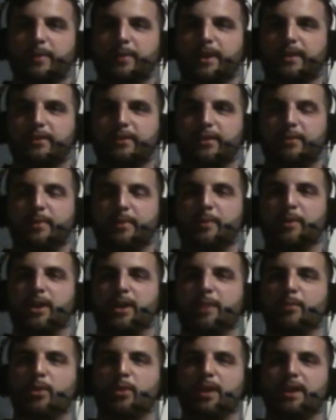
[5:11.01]
because he's been one of
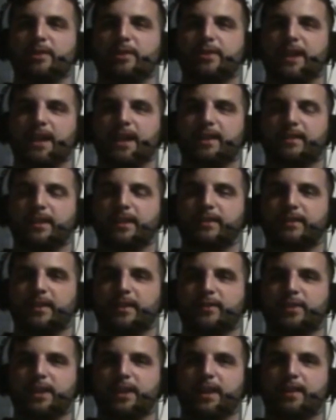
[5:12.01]
the more entertaining things
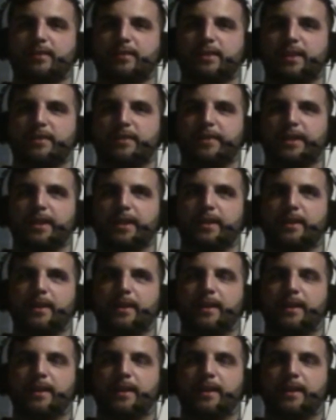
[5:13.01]
I've seen on TV.